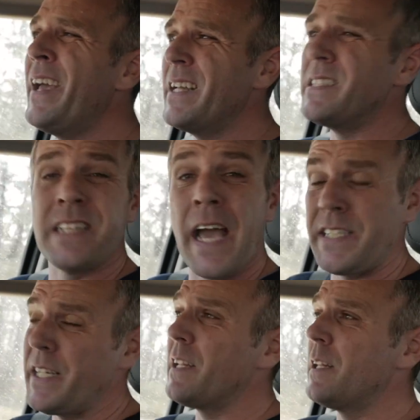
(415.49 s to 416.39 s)
It's
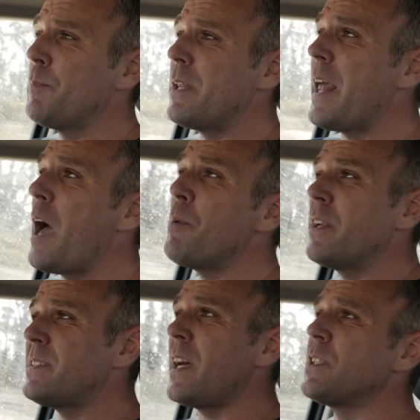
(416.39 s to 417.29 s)
dating a little bit now, but
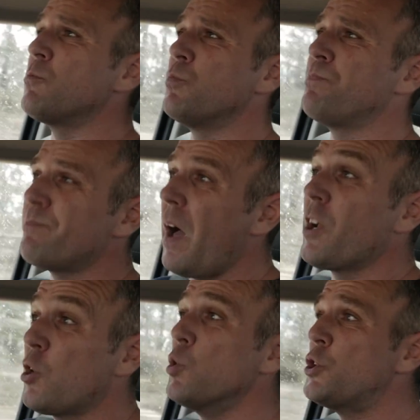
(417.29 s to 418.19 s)
it does a
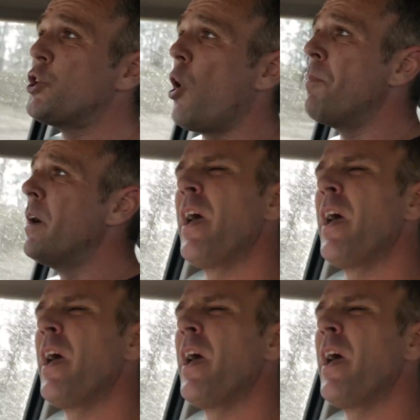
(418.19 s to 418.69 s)
good job.